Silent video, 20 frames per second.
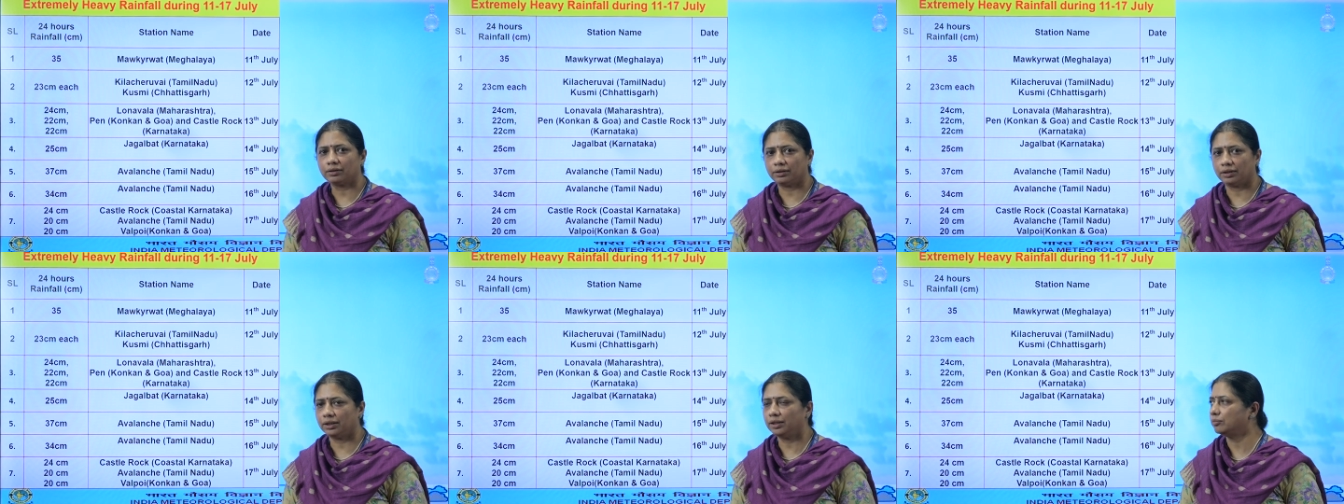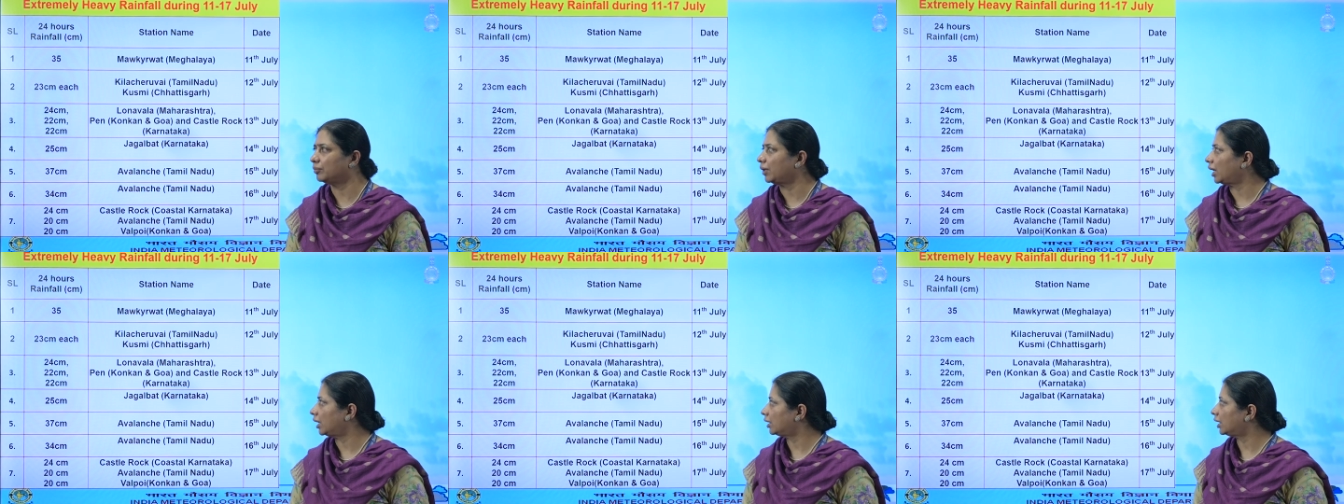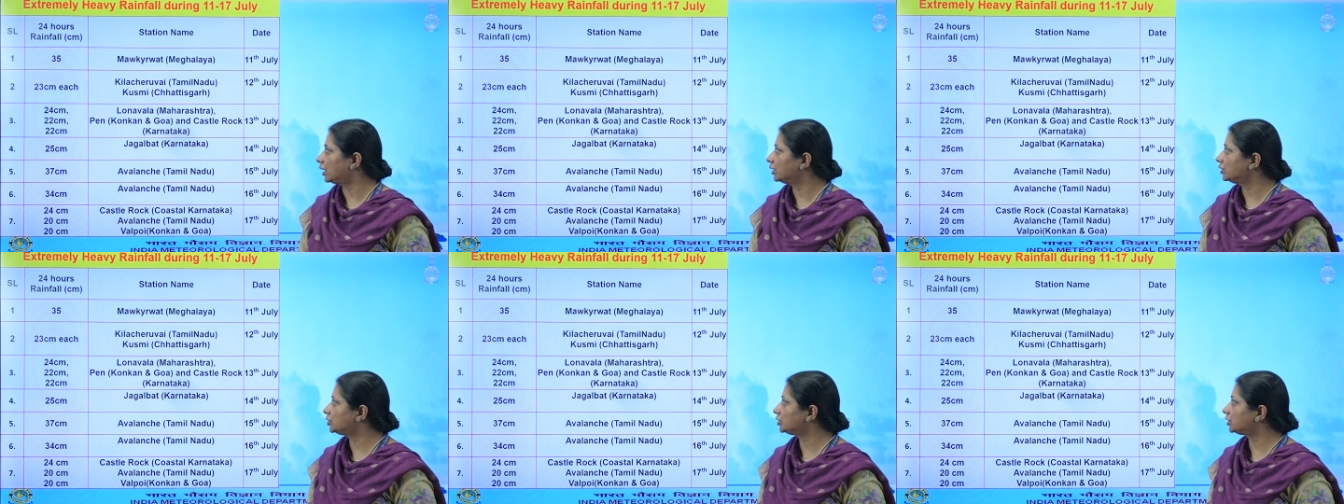in
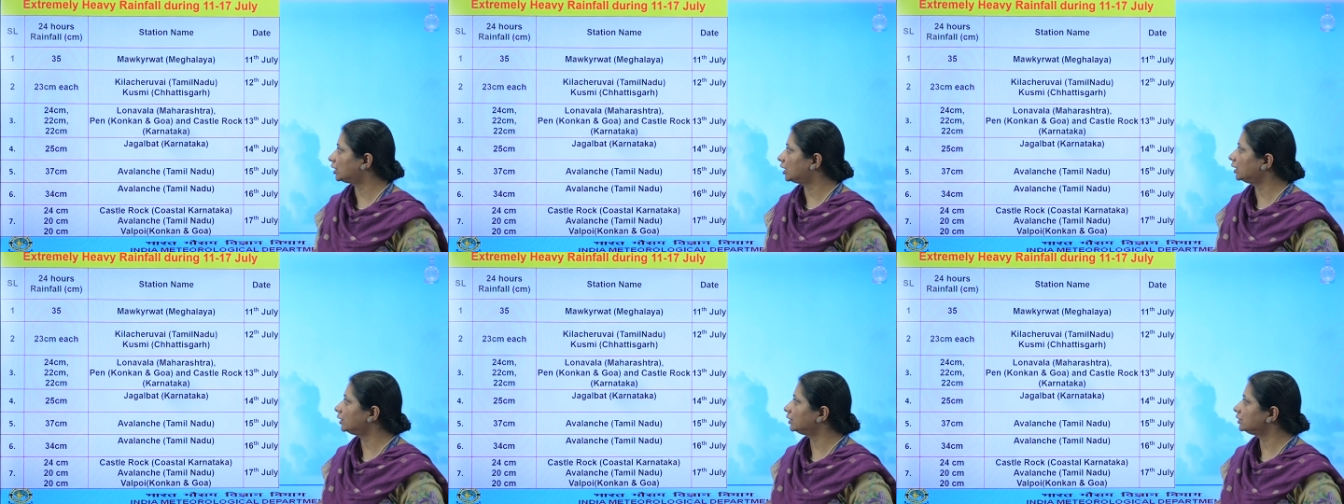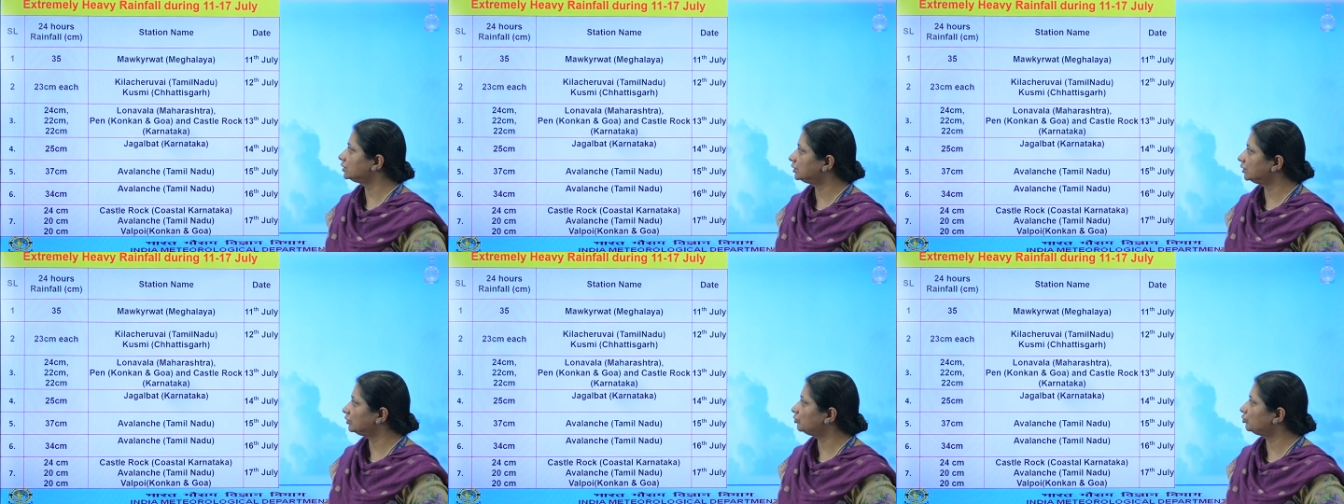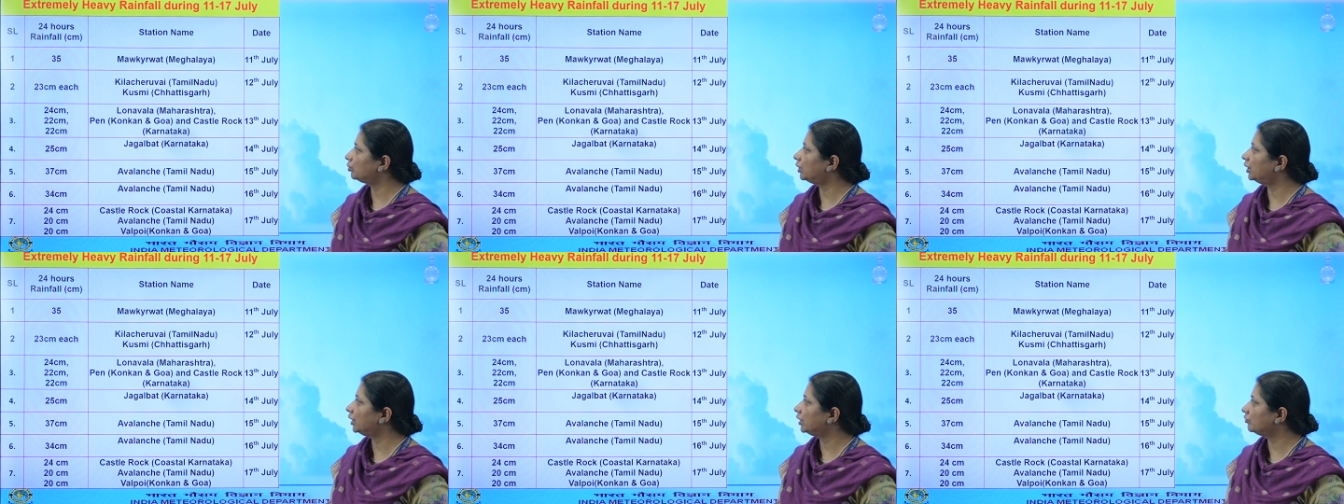Maharashtra received
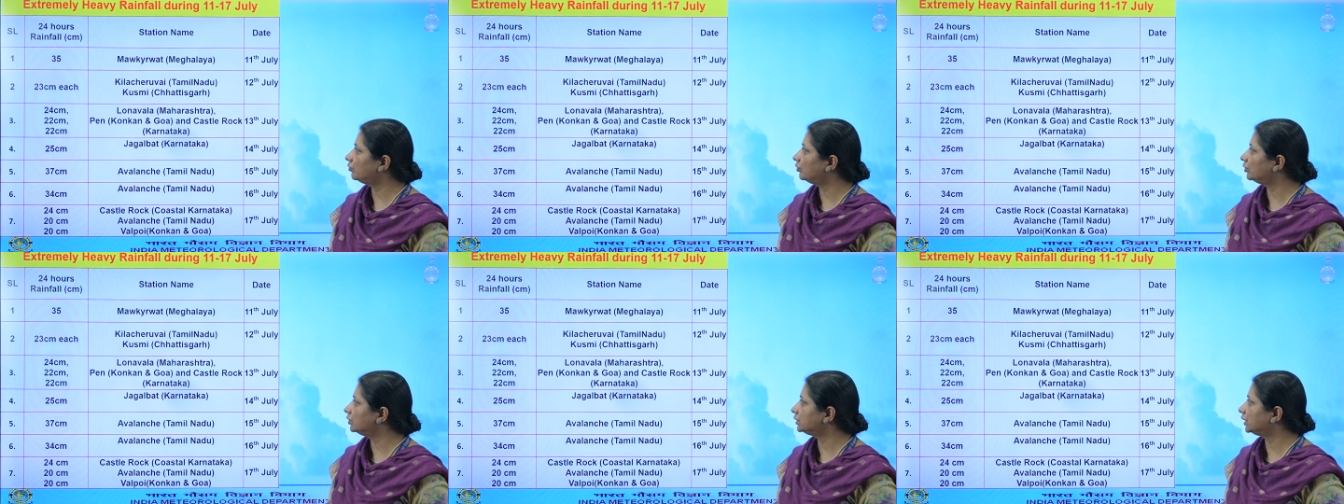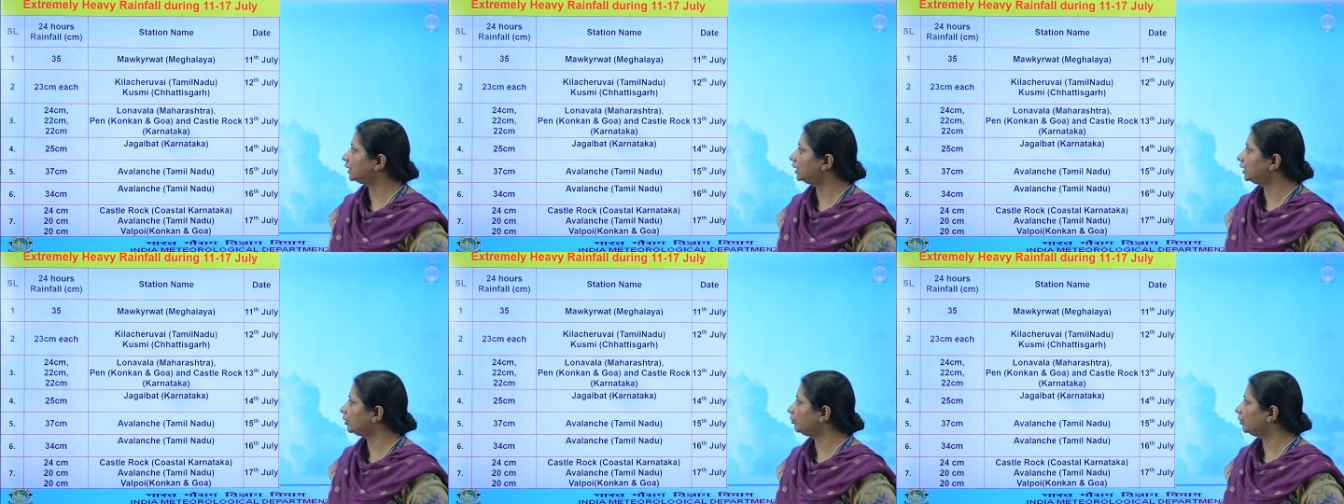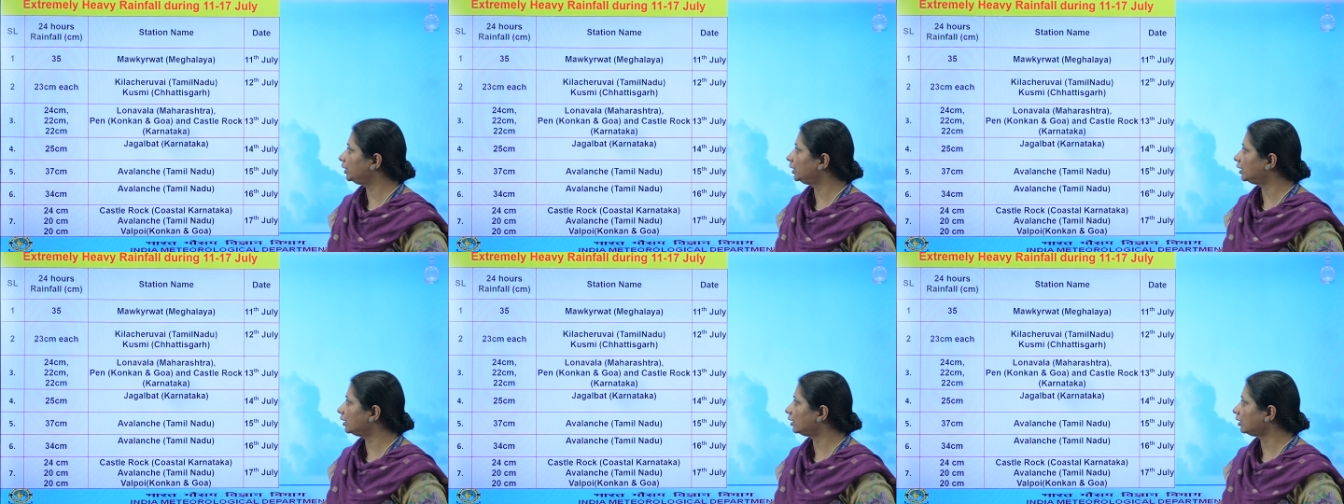24
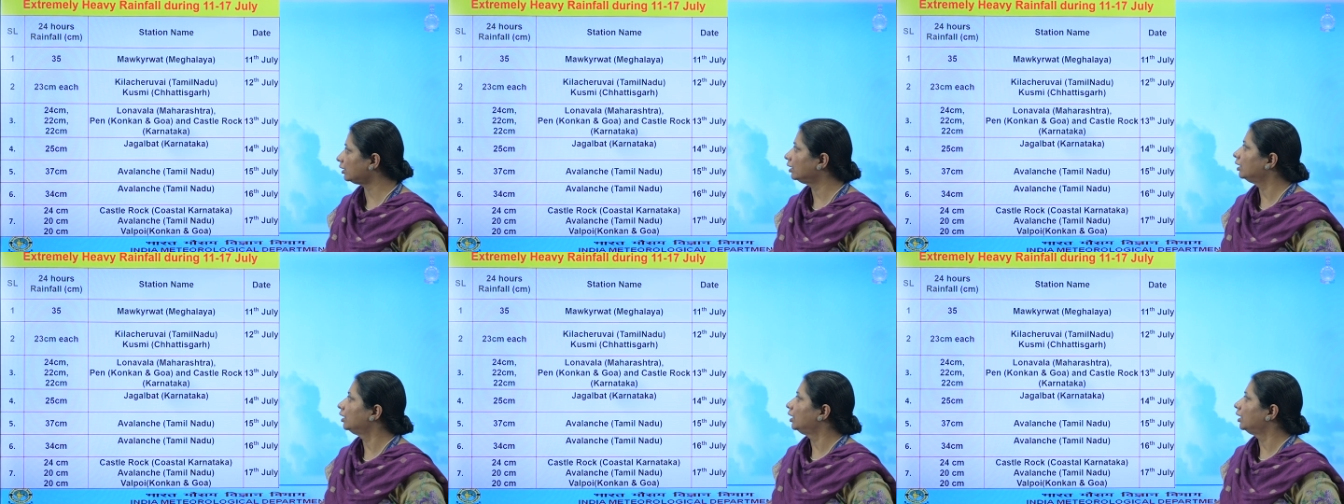centimeter.